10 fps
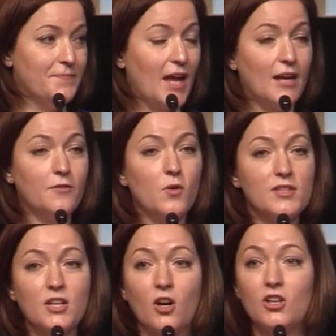And of
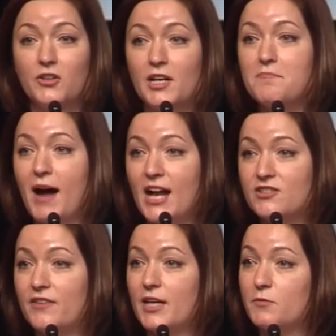course, you can
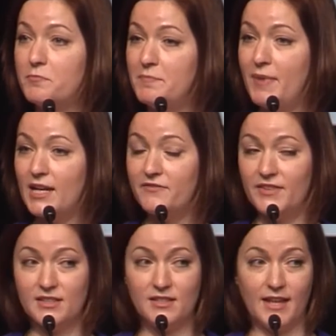imagine that there would be
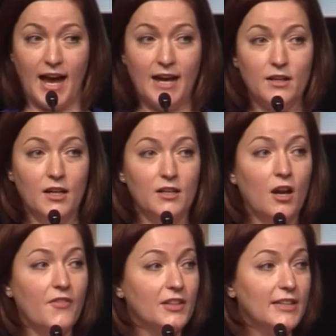benefits to that,
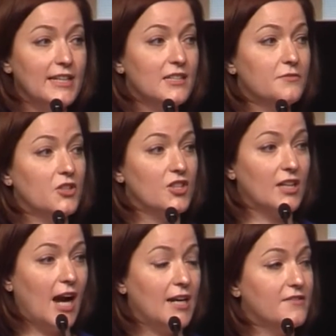not the least of which the
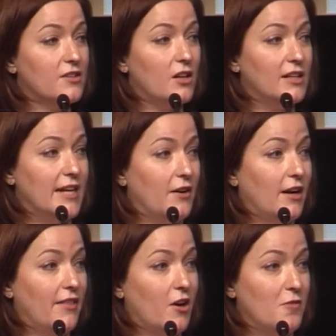kind of
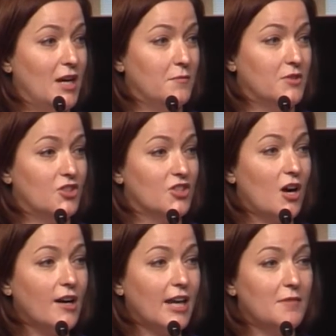solidarity that Armin was just
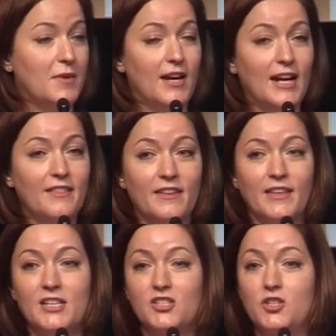talking about. Anything
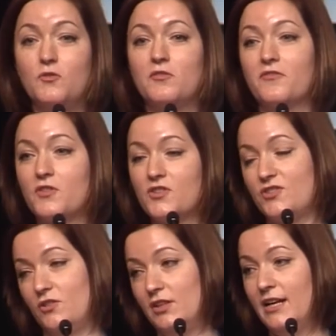that is
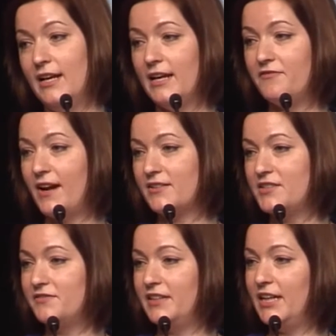universal,
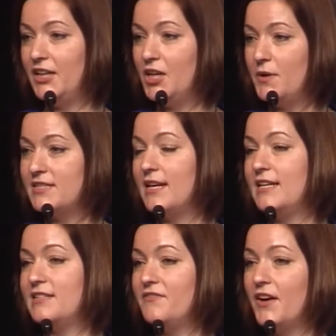effectively,
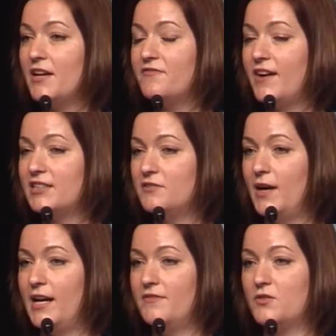is a very effective
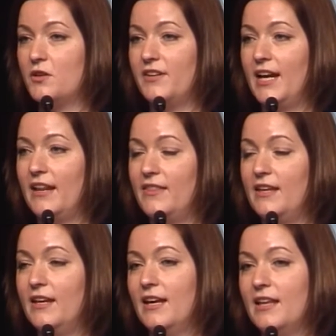way of sort of getting
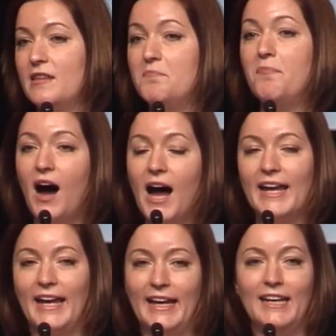the
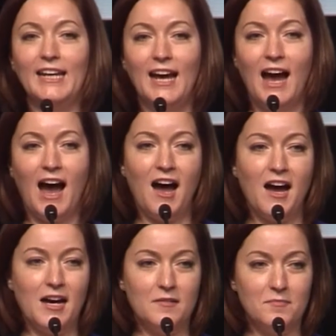buy-in
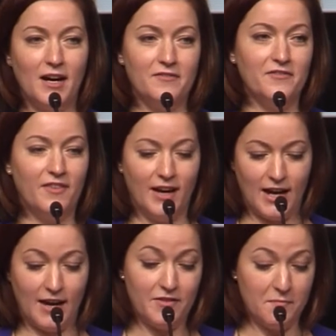
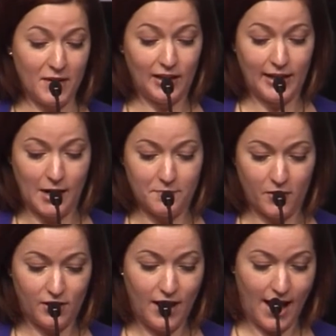of the middle and upper
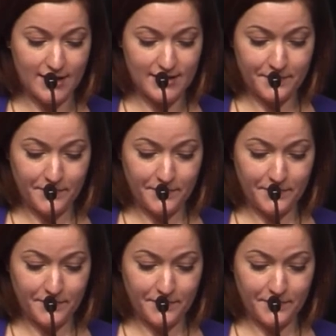class.